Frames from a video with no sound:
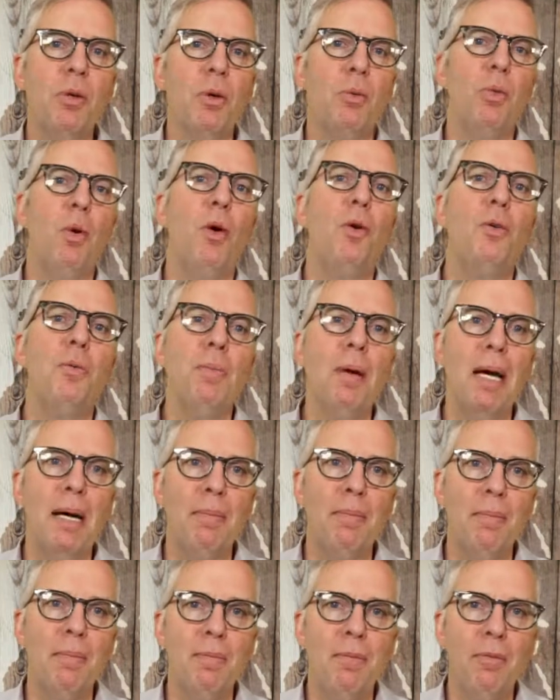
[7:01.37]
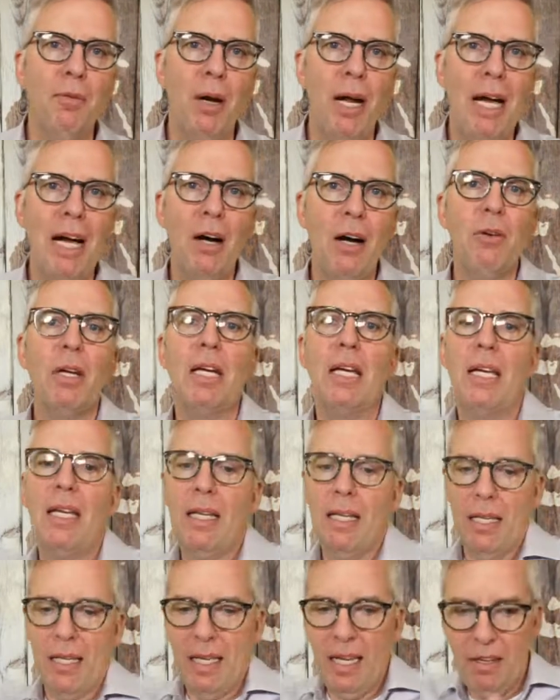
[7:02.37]
a roadmap for how to
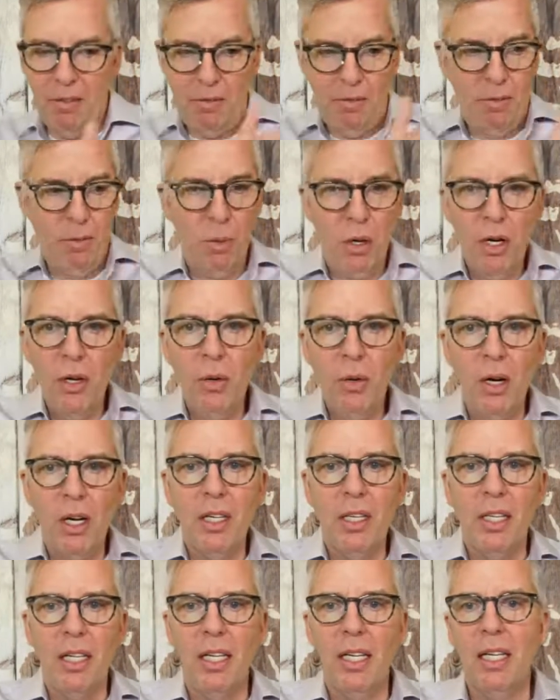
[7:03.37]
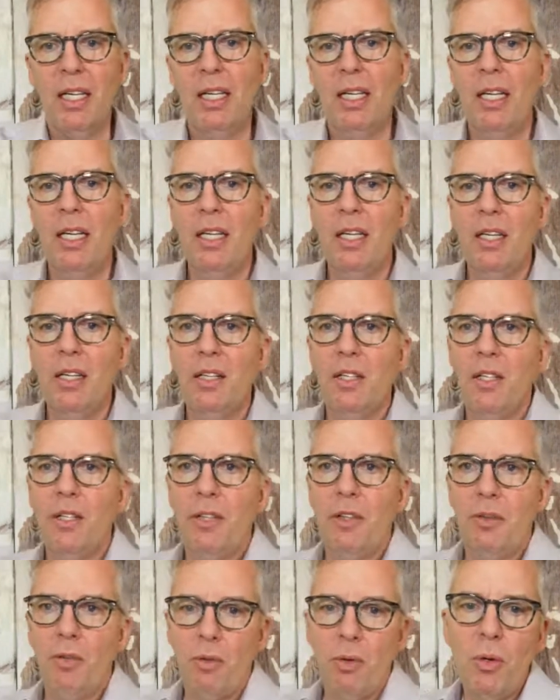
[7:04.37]
get from where you are today
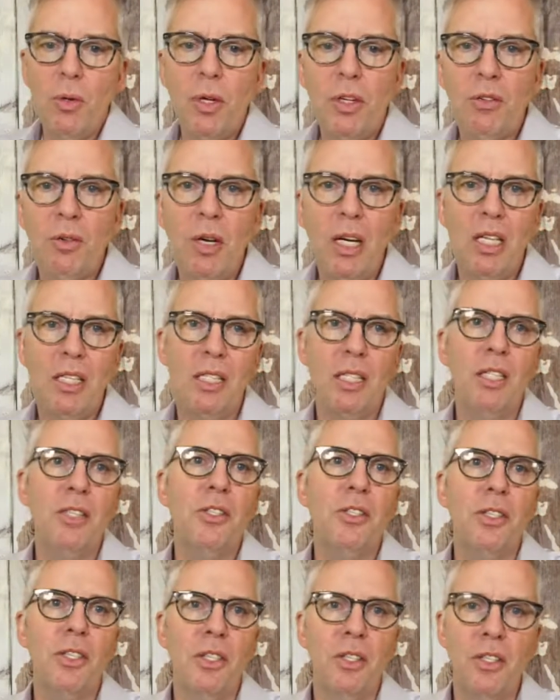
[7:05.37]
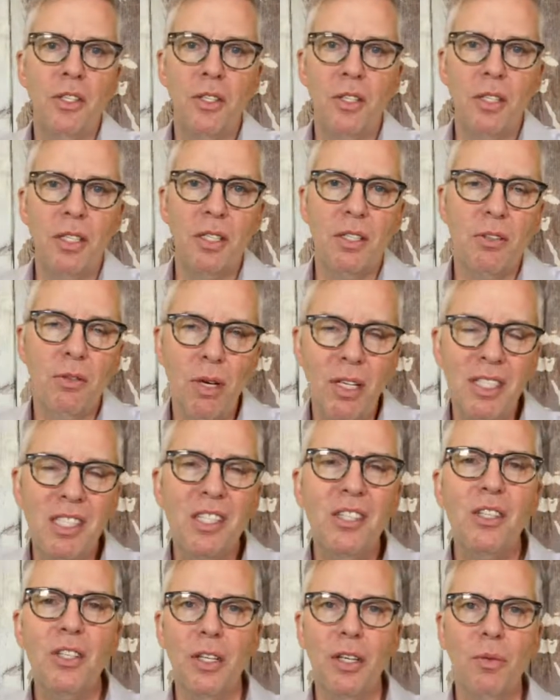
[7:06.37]
through a transition to the
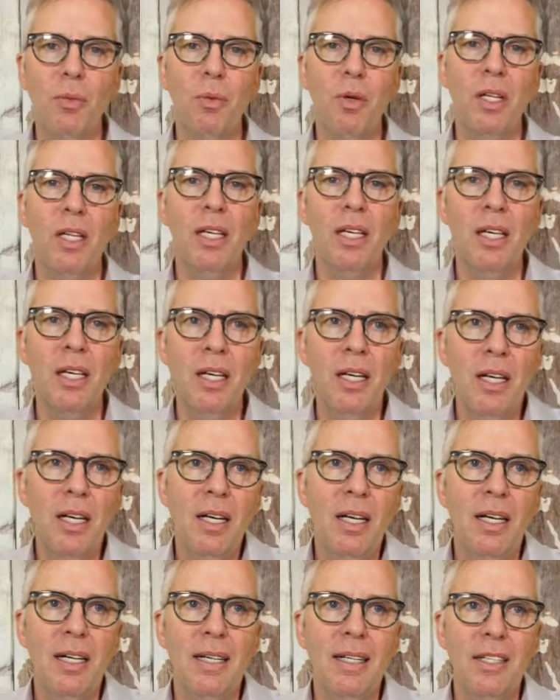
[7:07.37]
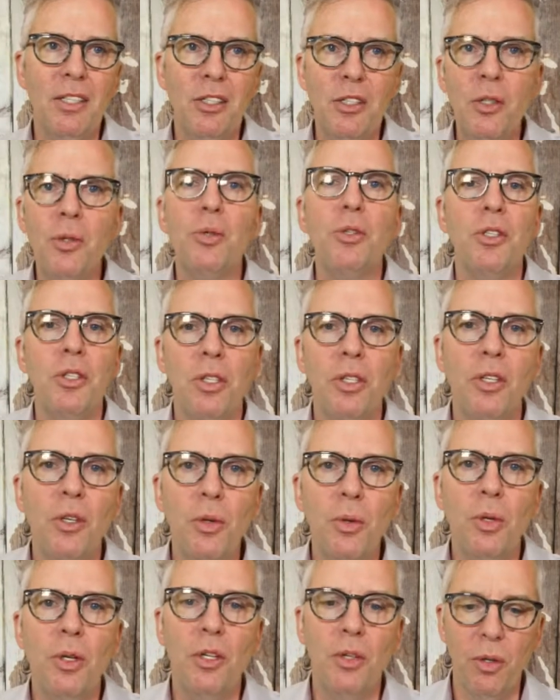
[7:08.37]
transition that really suits
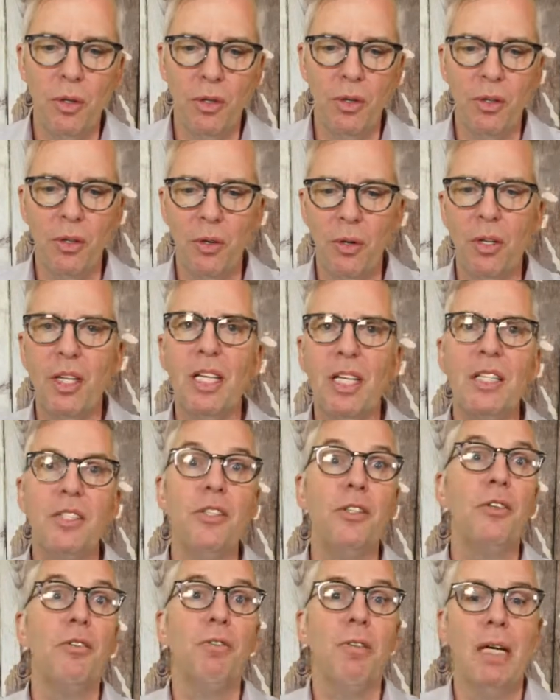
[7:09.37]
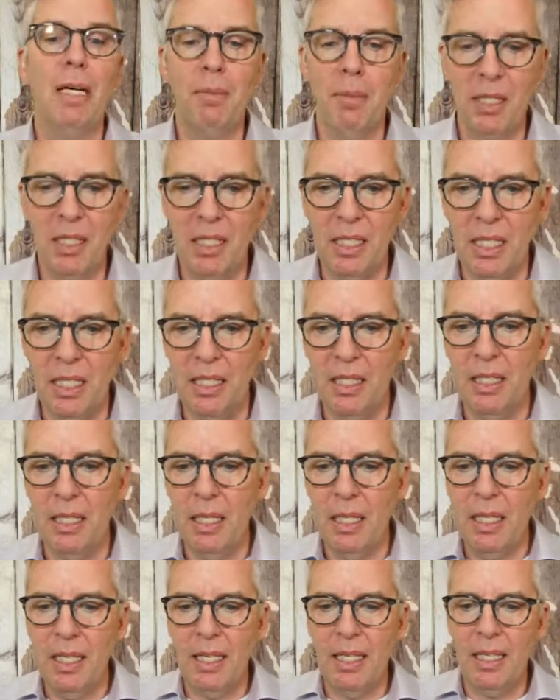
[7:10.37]
you and your needs and your family's needs
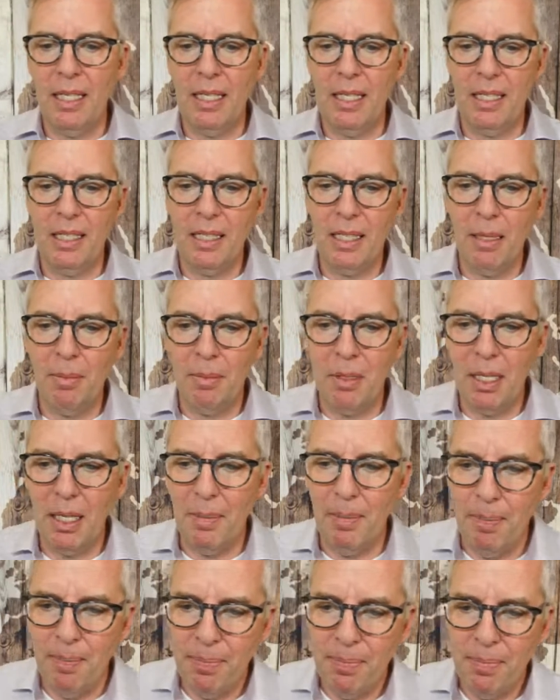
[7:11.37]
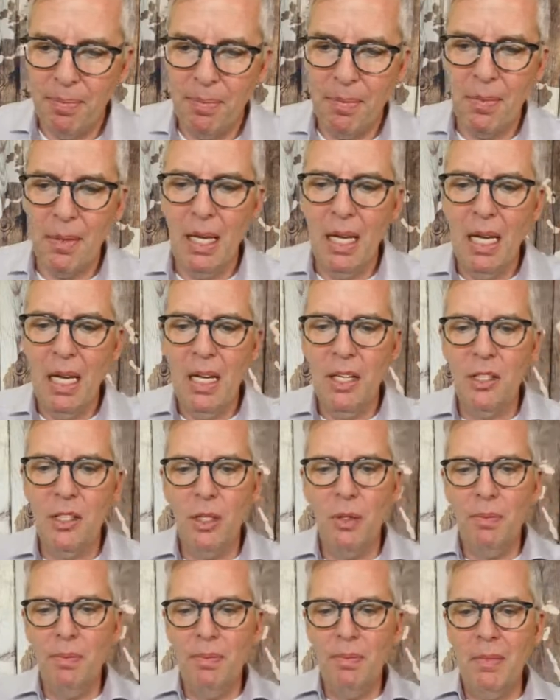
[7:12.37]
at the same time.
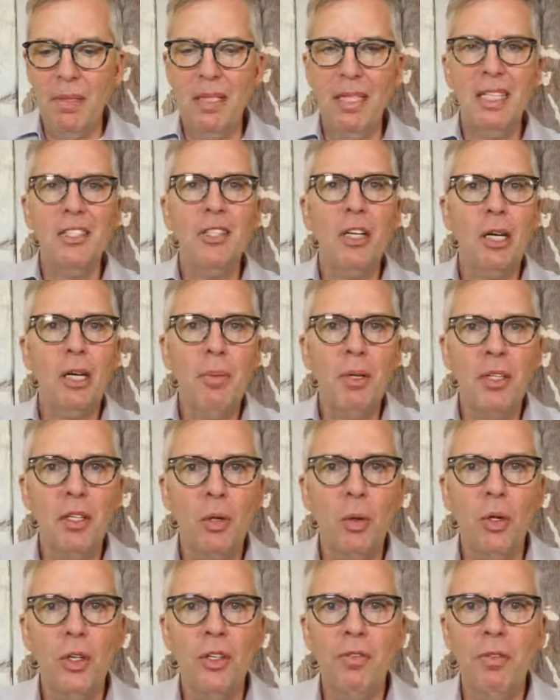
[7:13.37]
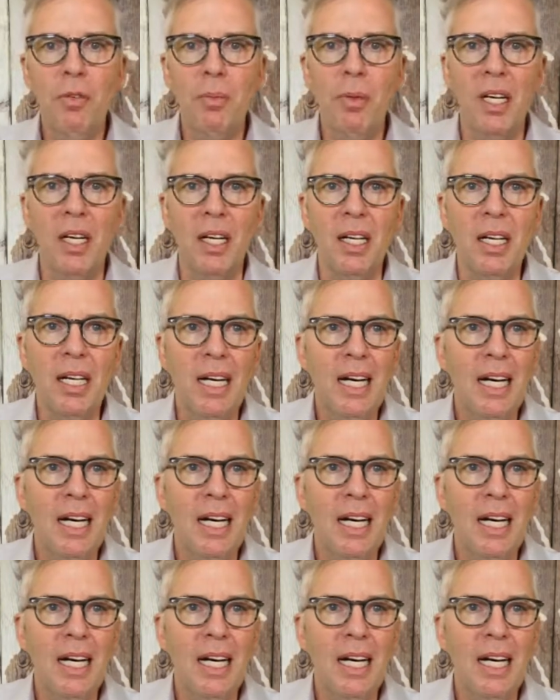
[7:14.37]
So let's talk about the course for a minute.